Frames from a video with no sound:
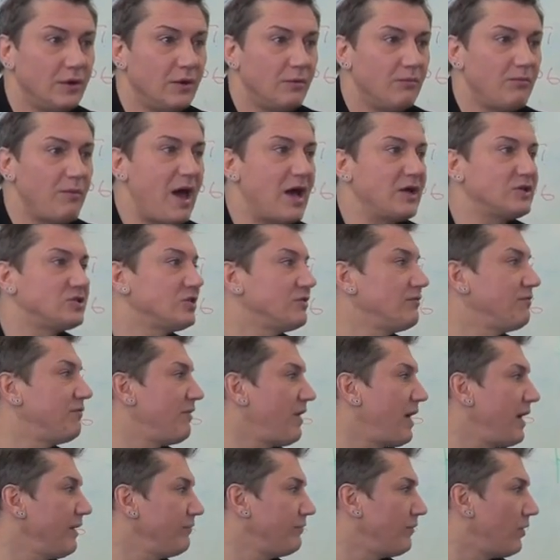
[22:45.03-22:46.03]
Imagine
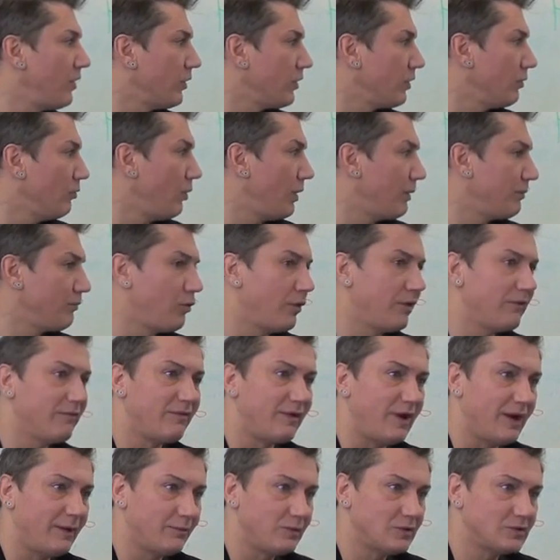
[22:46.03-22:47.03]
5 volume,
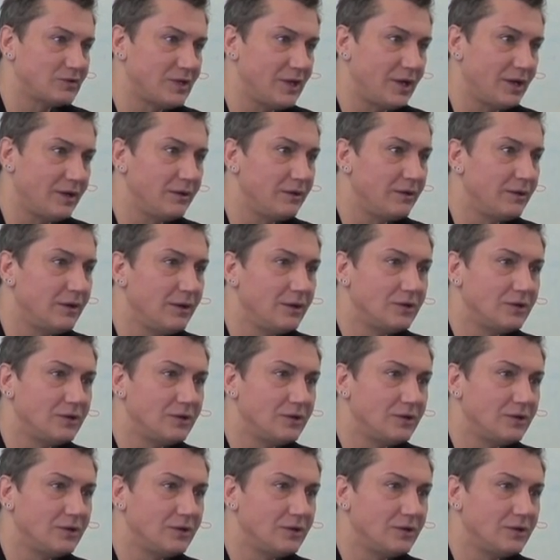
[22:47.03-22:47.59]
1.5%.